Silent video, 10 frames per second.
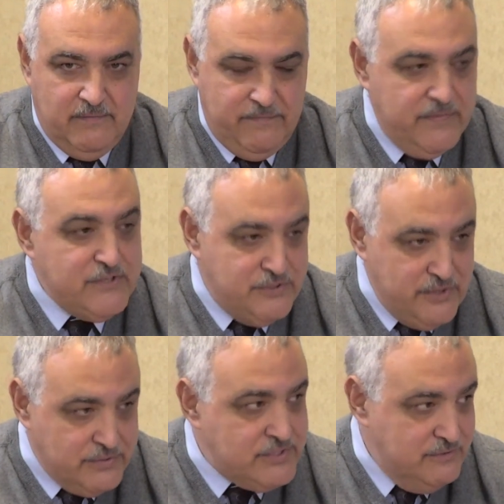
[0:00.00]

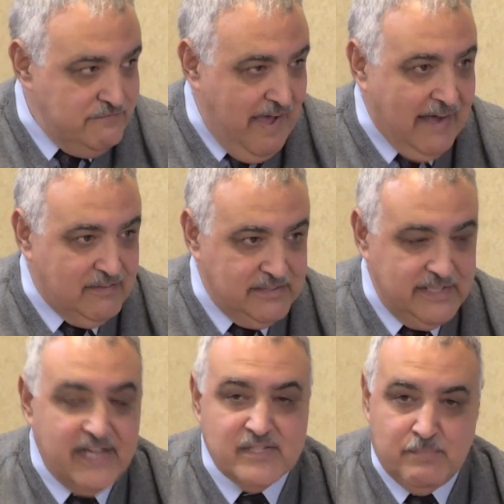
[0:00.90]
those two faculty
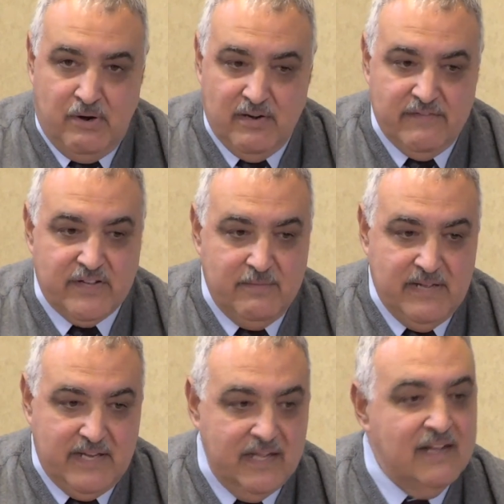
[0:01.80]
as part of the
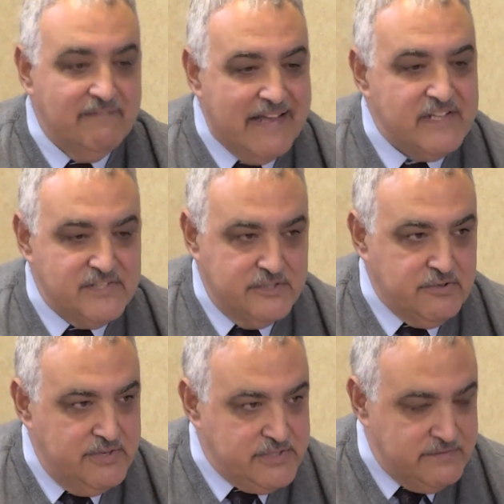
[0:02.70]
committee. That is the
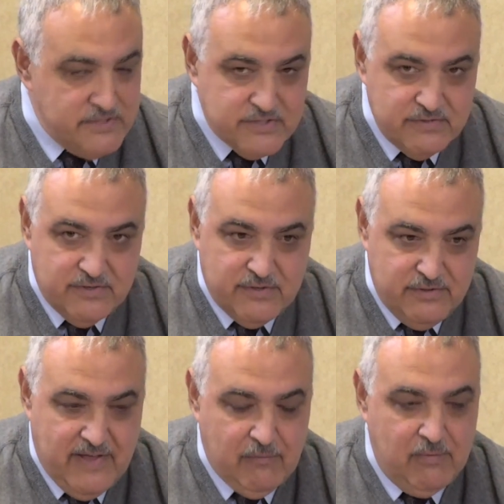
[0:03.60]
choice of the student, who
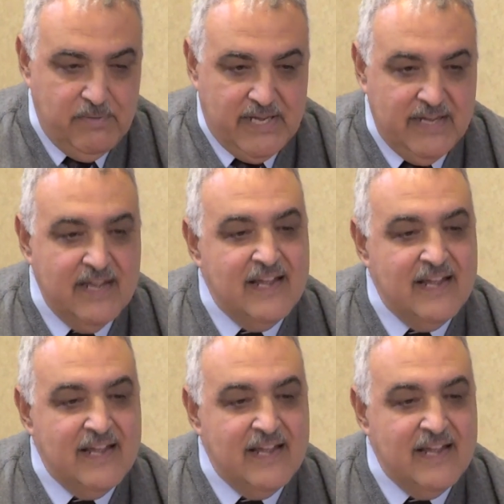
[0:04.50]
that will be.